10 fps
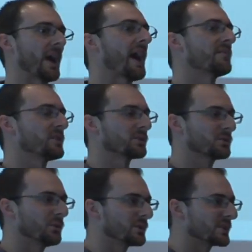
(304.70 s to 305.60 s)
to have those
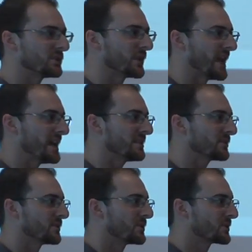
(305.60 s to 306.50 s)
tools in your
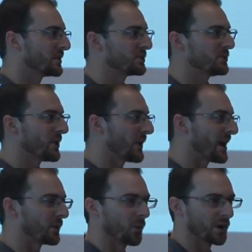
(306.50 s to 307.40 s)
hands so that you know
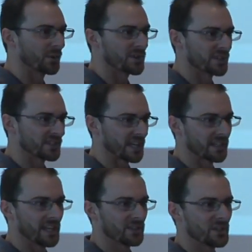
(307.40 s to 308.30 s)
how to work with this
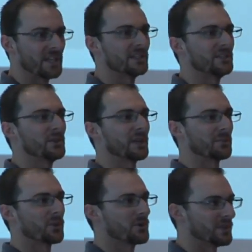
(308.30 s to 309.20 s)
technology and then you can
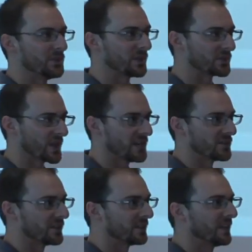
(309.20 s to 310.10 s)
improve it, you can
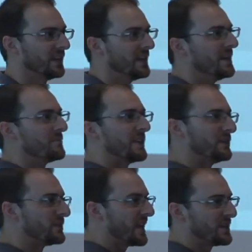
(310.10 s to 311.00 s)
change it.
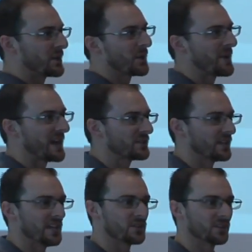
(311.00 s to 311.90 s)
Then you take your
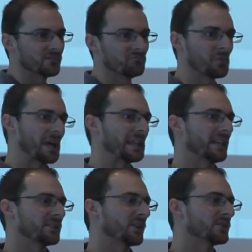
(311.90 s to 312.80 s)
imagination,
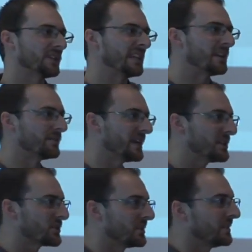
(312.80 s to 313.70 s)
that turns into
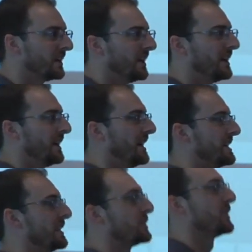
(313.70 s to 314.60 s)
innovation, and then it